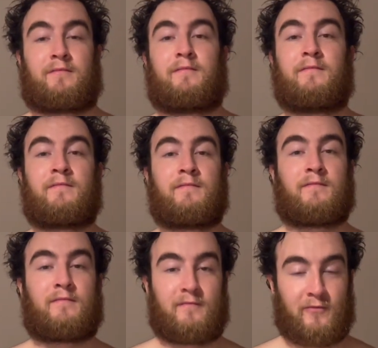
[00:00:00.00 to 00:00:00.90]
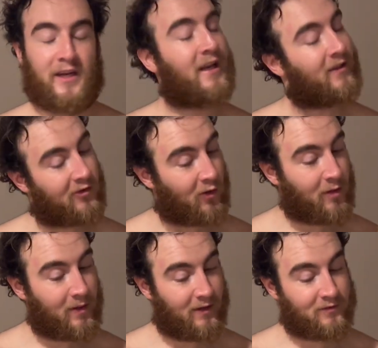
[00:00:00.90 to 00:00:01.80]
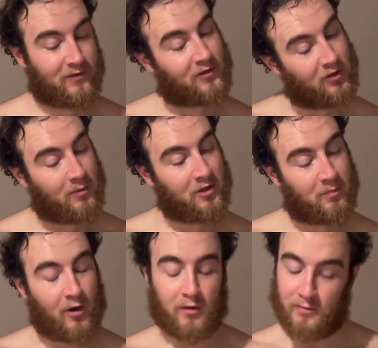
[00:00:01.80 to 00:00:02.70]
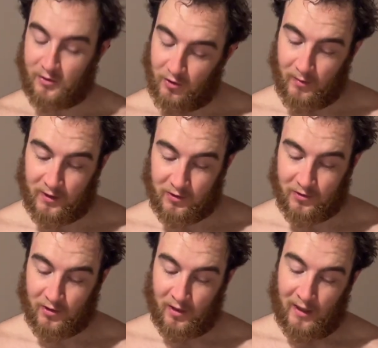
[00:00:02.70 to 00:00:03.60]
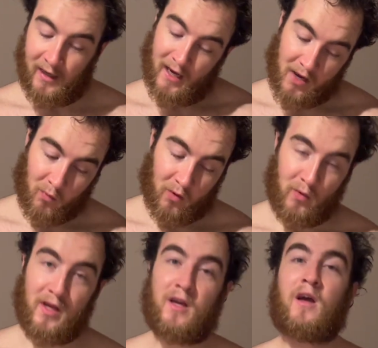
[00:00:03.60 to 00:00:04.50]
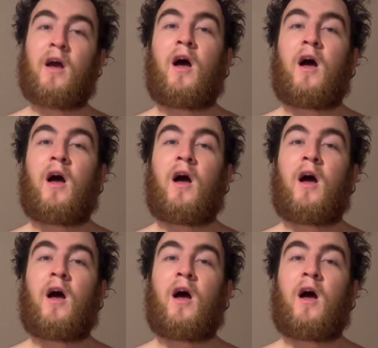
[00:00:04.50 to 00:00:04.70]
We didn't hit the 20 pounds on the 2-month part, but 2 months and 1 week,